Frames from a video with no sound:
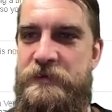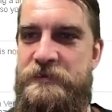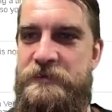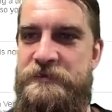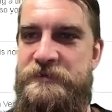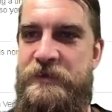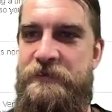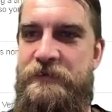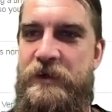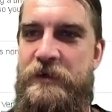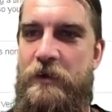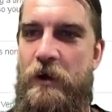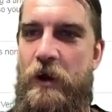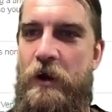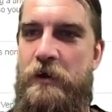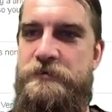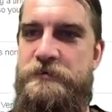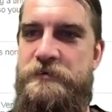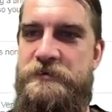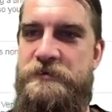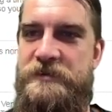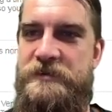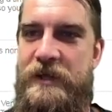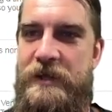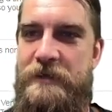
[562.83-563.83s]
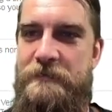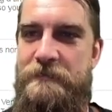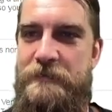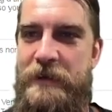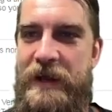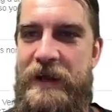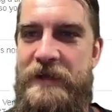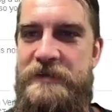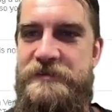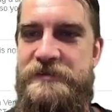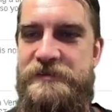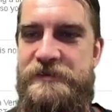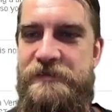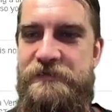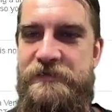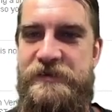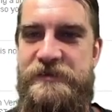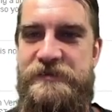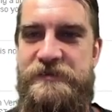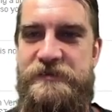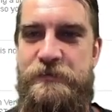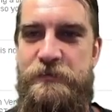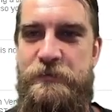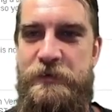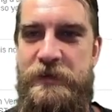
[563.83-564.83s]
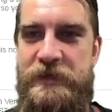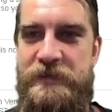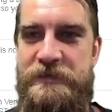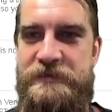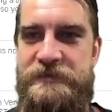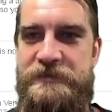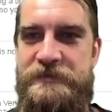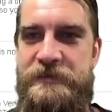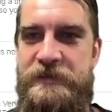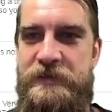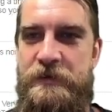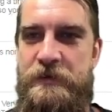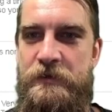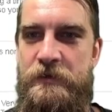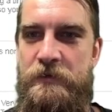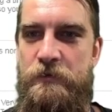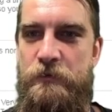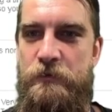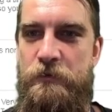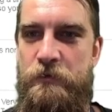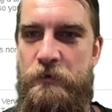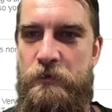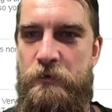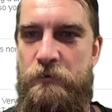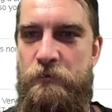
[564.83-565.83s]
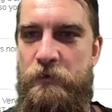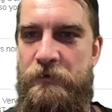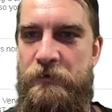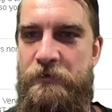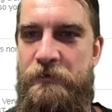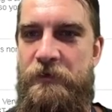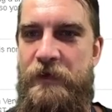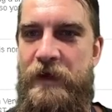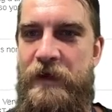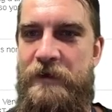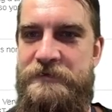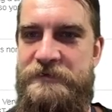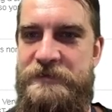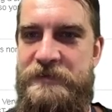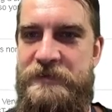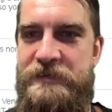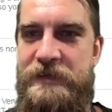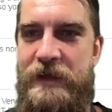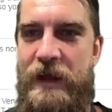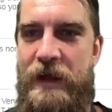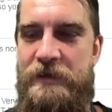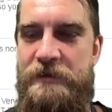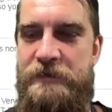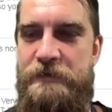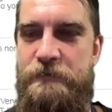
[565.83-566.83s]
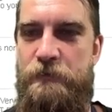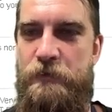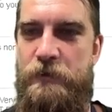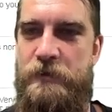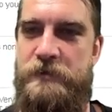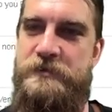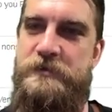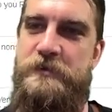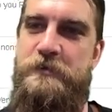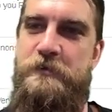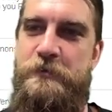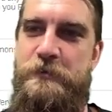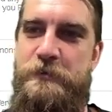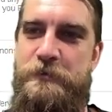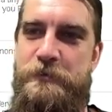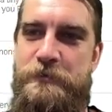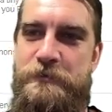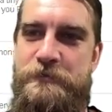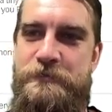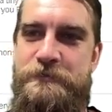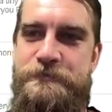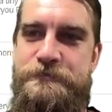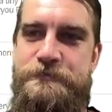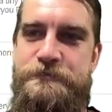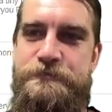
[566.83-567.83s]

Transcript: So I've got 110 pages of these tweets, or 1,091 total.